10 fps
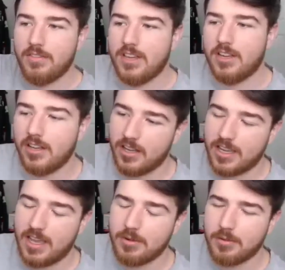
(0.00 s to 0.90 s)
of the uh,
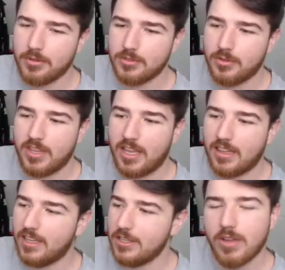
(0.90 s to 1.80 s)
Capcom Pro Tour that,
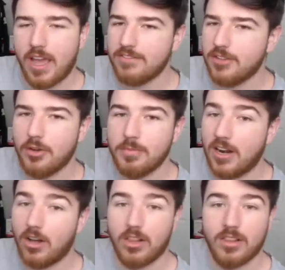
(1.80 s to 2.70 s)
like, you have to hope
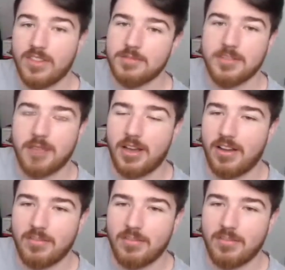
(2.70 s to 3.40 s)
that all of them somehow